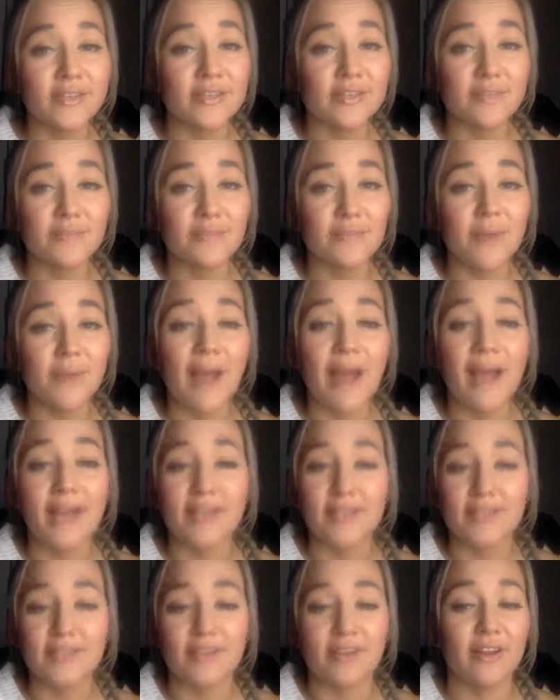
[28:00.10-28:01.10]
in
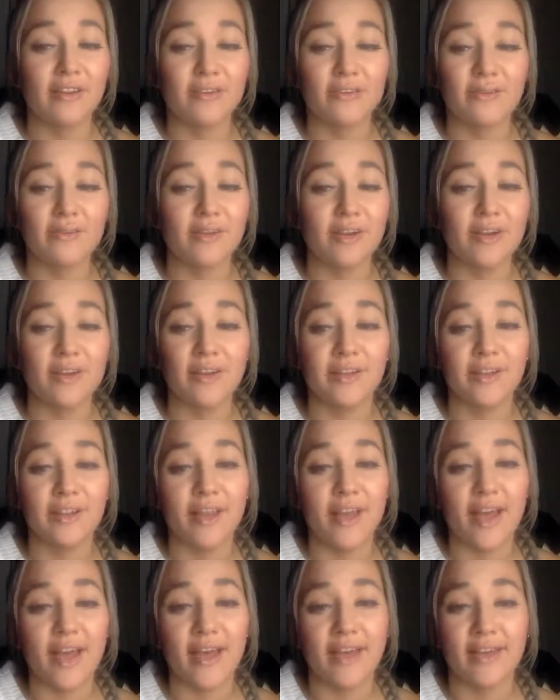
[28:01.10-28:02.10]
surprise, trying to
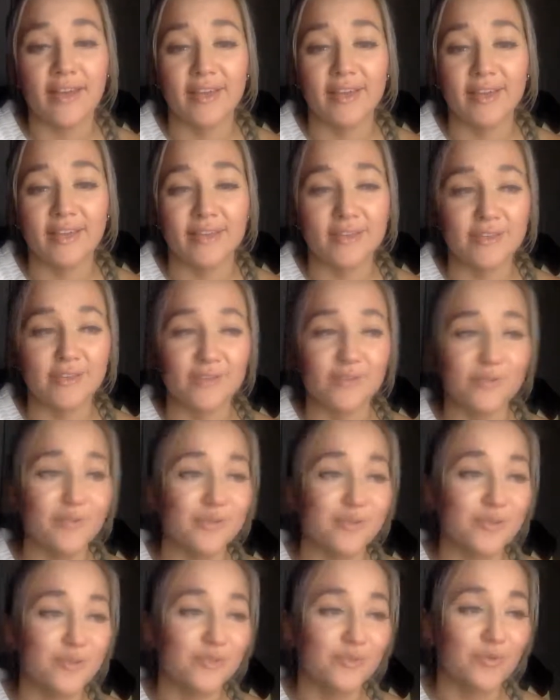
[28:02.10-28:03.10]
realize
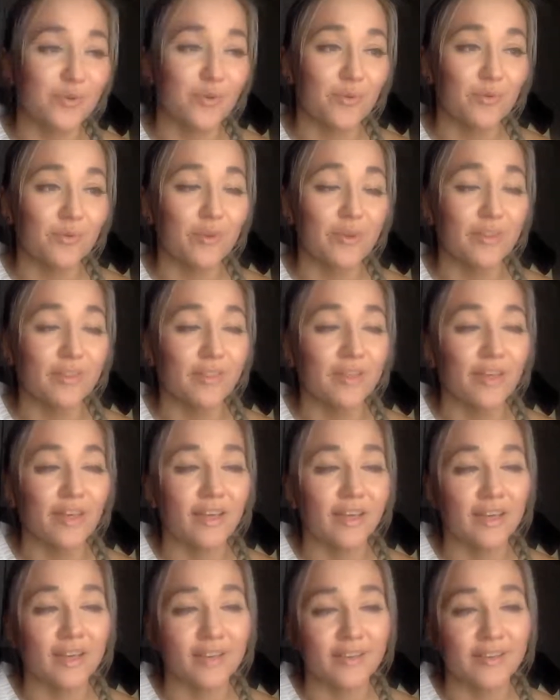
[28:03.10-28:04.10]
what's wrong with
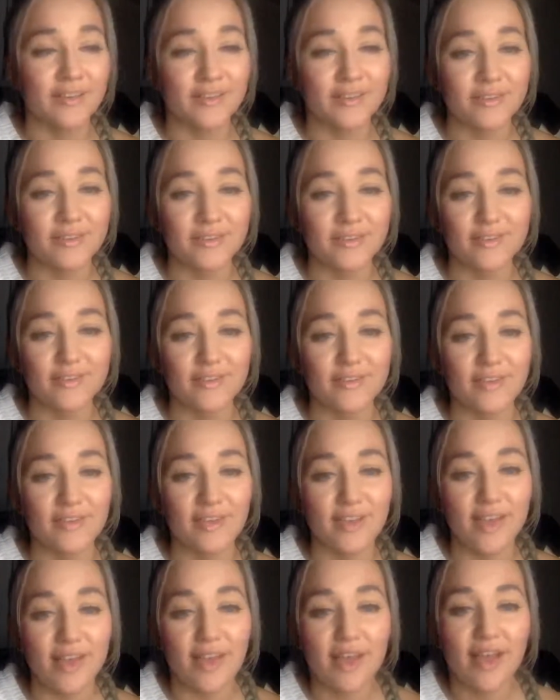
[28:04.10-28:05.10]
us?
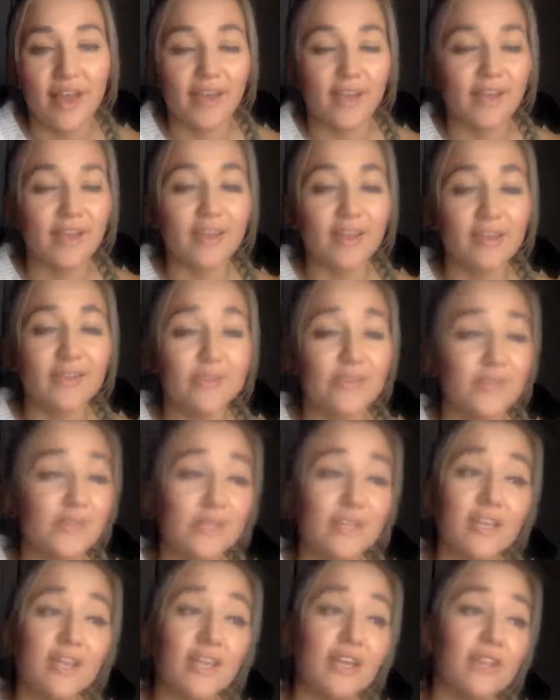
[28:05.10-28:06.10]
Can you
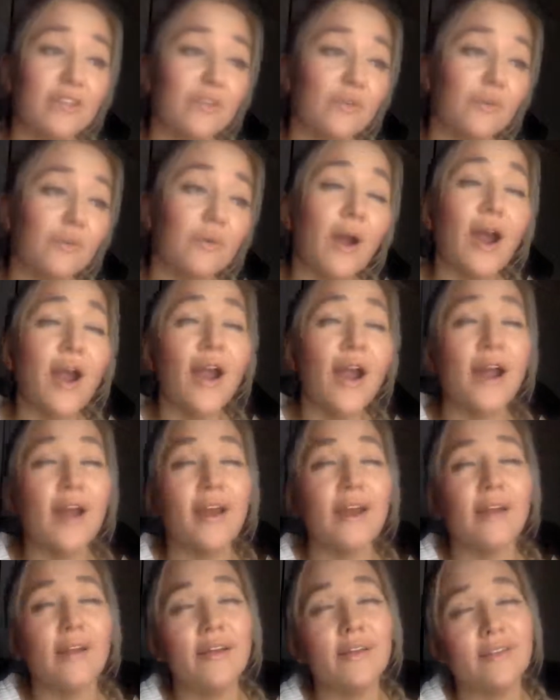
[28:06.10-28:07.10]
see the
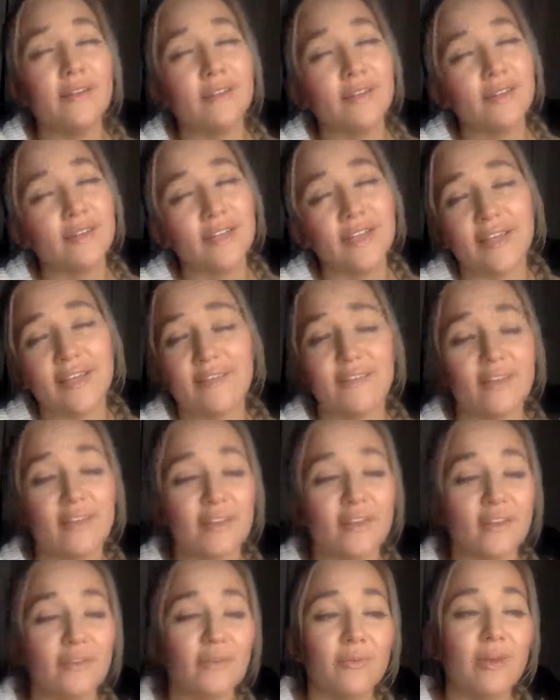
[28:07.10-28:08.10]
world
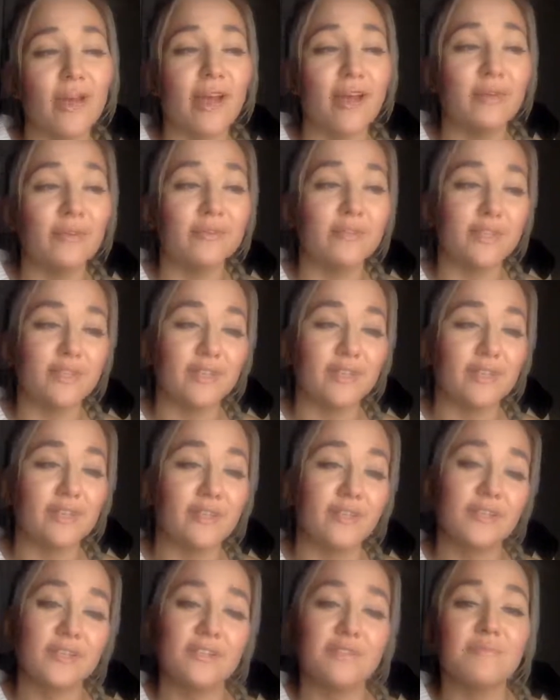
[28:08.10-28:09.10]
living around
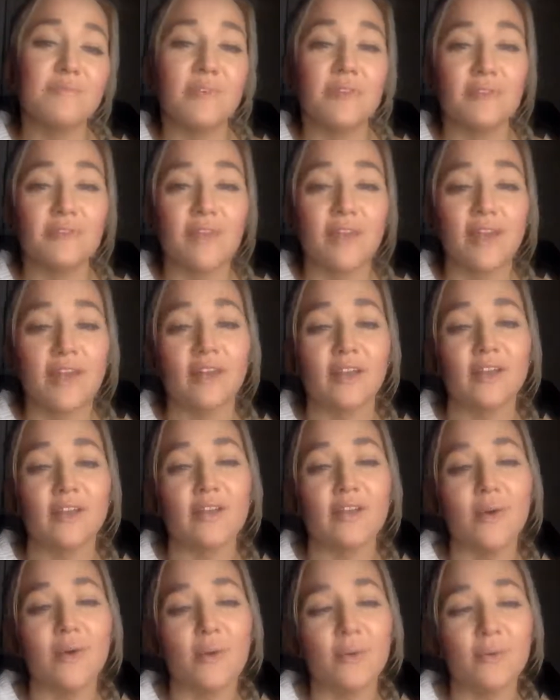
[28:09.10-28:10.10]
us, moving
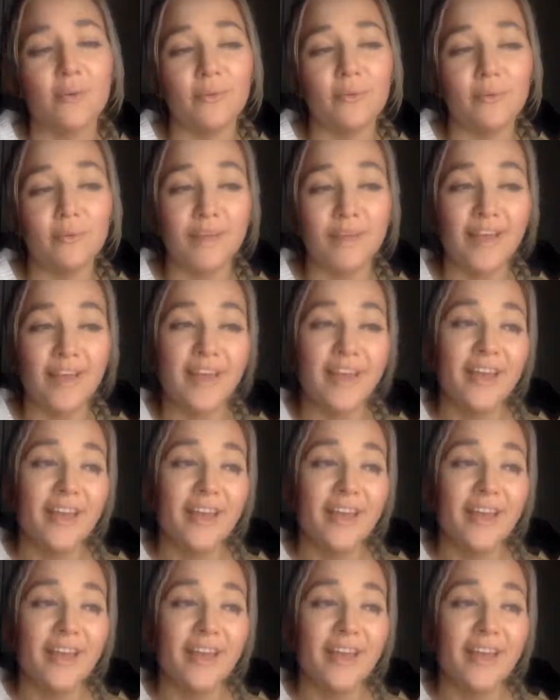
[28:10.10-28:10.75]
along,